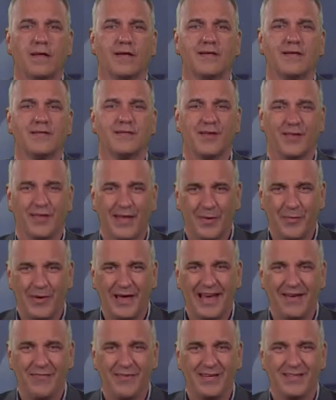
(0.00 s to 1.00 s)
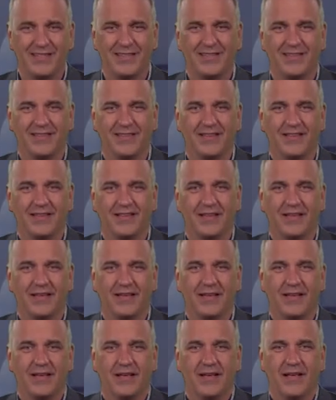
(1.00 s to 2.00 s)
So there we have it.
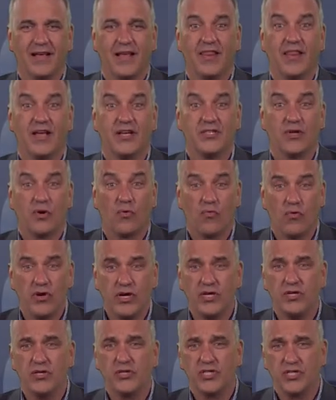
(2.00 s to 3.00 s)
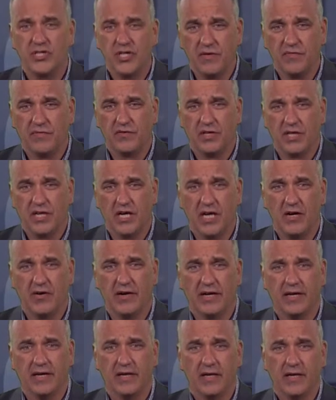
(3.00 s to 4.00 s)
There's a real shift
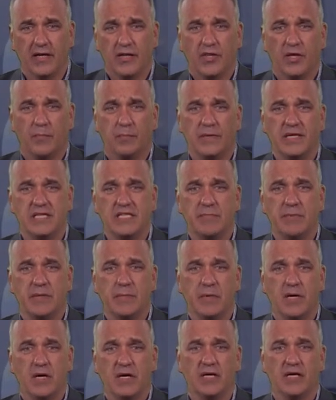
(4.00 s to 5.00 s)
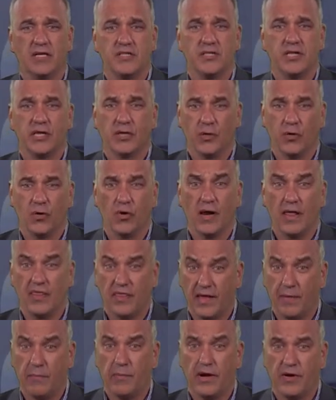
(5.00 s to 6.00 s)
occurring that B2B marketers ignore at their
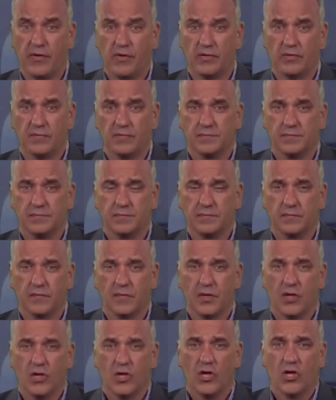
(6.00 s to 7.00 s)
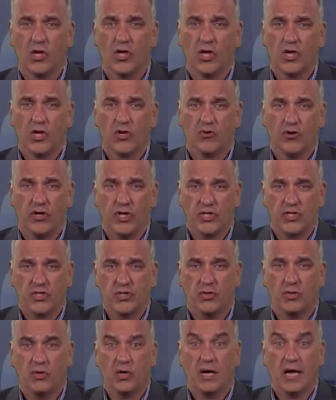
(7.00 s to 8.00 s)
peril.
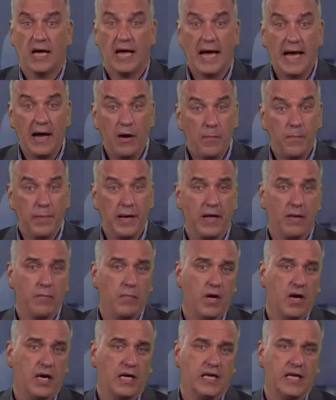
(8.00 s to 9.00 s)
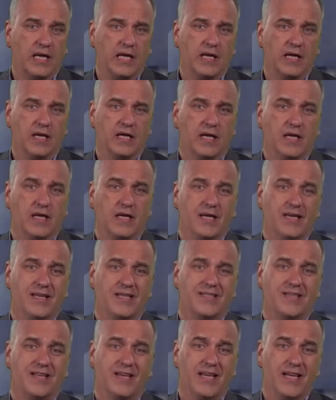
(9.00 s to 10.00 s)
Traditional outbound marketing is
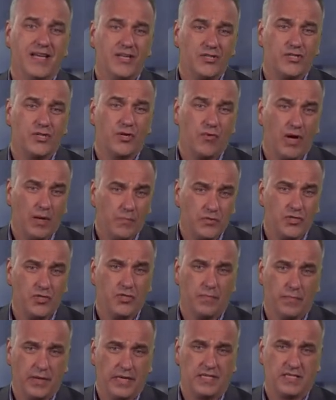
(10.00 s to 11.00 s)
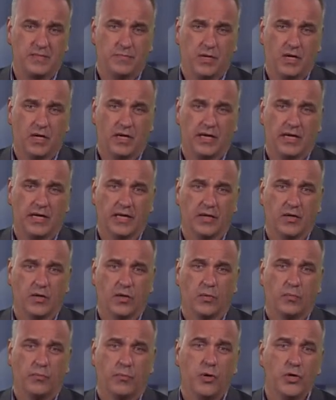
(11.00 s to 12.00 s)
interruption-based marketing,
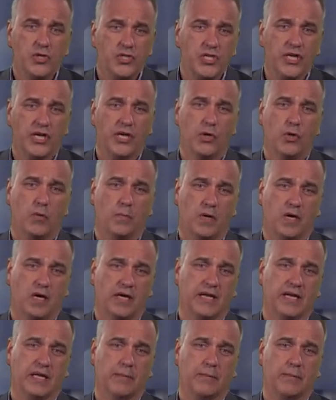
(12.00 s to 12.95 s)
pushing your marketing